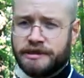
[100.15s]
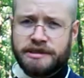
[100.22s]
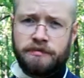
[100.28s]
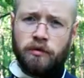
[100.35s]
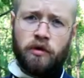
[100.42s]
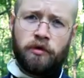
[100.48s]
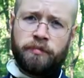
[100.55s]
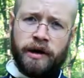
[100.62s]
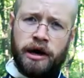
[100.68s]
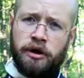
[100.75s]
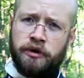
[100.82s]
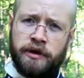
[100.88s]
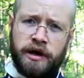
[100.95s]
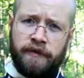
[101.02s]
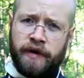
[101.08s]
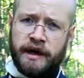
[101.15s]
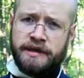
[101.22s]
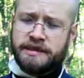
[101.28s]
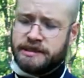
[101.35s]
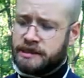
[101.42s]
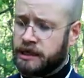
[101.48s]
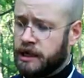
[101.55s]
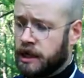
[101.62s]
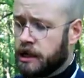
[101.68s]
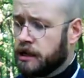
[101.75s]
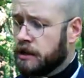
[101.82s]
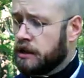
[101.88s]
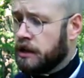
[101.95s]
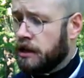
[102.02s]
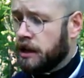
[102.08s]
It's some old powder that I've had sitting.
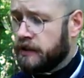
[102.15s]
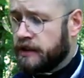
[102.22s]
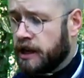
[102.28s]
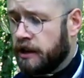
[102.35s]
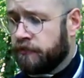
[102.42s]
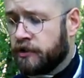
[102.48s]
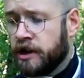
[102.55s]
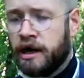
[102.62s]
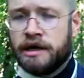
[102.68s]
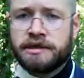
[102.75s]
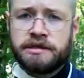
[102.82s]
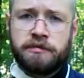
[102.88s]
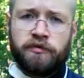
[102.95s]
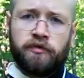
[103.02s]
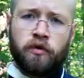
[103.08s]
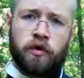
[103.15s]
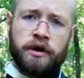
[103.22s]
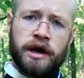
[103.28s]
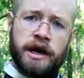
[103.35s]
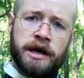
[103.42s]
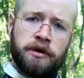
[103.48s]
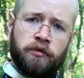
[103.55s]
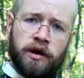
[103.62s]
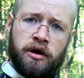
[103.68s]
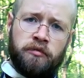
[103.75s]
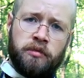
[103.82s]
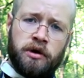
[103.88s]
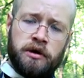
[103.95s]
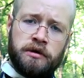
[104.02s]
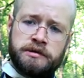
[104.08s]
And then I've got some 490
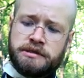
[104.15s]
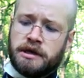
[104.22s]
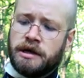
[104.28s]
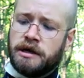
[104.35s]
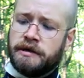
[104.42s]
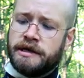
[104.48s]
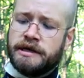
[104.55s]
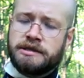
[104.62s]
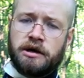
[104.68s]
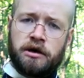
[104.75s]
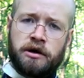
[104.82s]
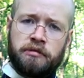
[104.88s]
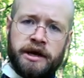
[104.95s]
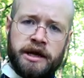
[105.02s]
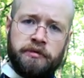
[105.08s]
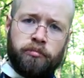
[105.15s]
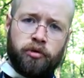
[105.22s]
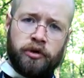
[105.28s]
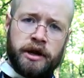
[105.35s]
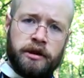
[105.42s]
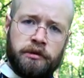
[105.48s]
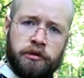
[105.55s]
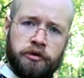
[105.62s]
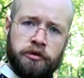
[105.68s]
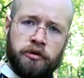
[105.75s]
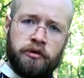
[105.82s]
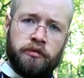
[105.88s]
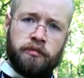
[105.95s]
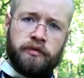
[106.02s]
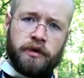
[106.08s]
round balls. These are in
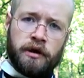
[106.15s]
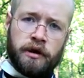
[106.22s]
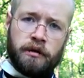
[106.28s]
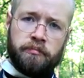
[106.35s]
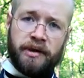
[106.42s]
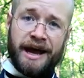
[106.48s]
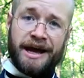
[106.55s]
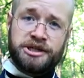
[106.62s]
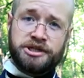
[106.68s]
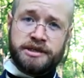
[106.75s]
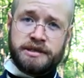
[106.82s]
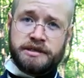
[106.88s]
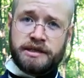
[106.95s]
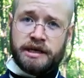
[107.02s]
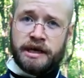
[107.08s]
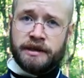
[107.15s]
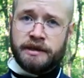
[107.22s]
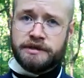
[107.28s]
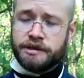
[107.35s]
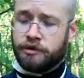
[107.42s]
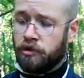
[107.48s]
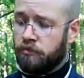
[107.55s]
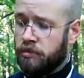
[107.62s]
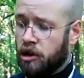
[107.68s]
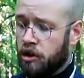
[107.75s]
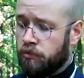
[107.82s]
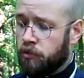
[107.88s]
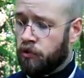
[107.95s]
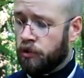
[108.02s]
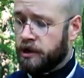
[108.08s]
pre-lubed uh, patches in this little
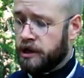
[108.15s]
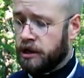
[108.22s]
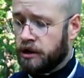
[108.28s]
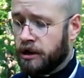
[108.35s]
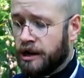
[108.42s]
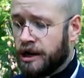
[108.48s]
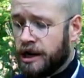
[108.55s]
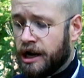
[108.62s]
ball board here.